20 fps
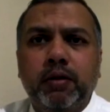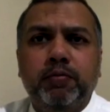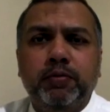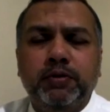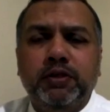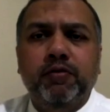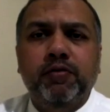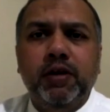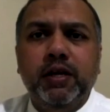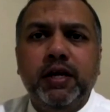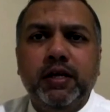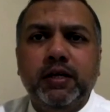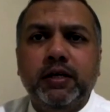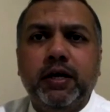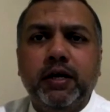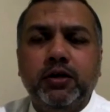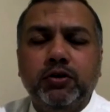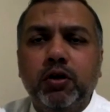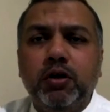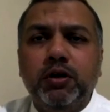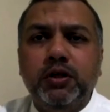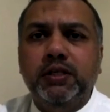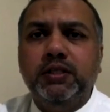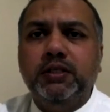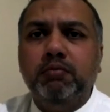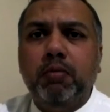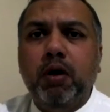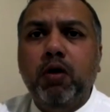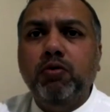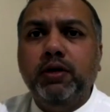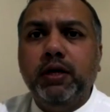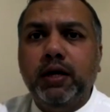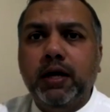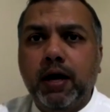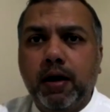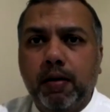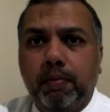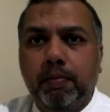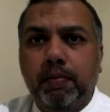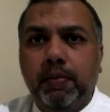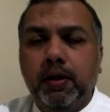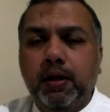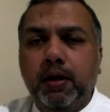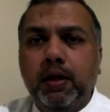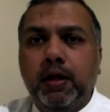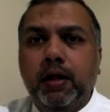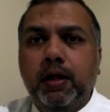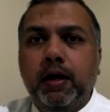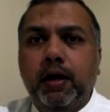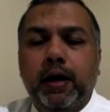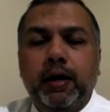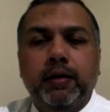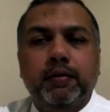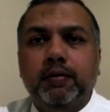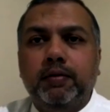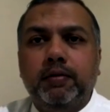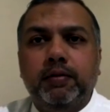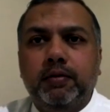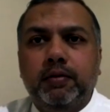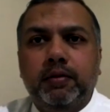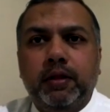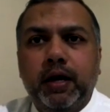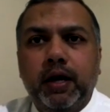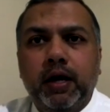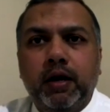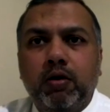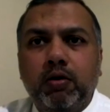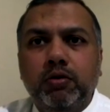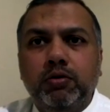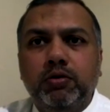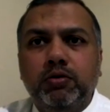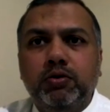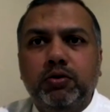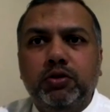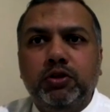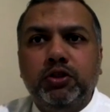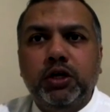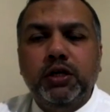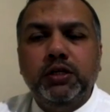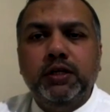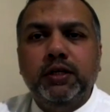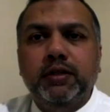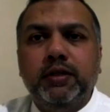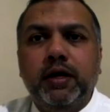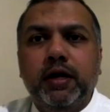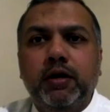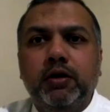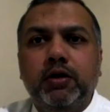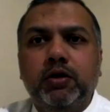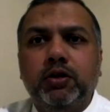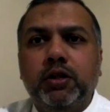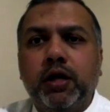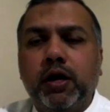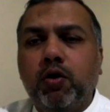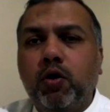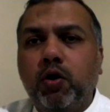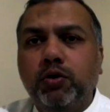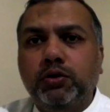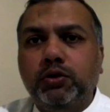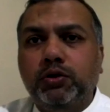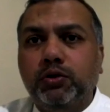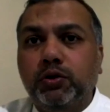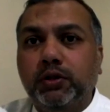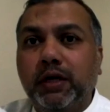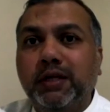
the, the civilian casualties mounting up, and they are not changing their their course.